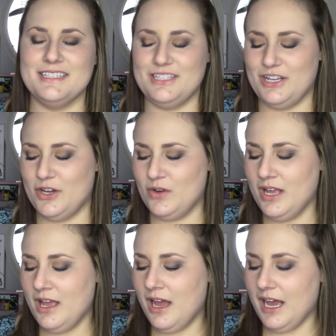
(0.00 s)
So
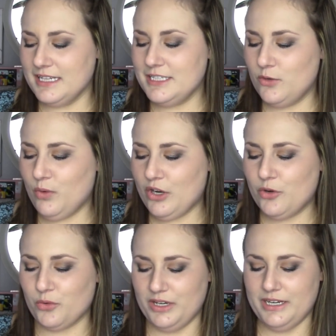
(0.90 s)
I did wear
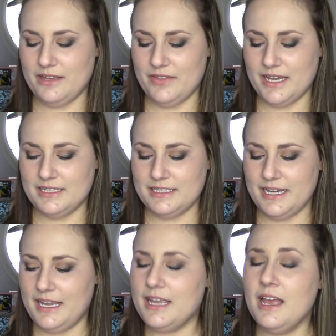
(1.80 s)
green that
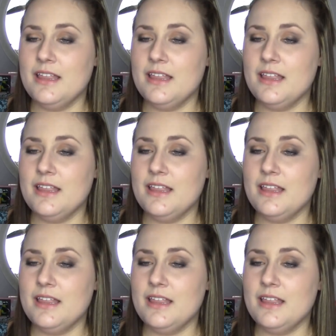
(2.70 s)
day.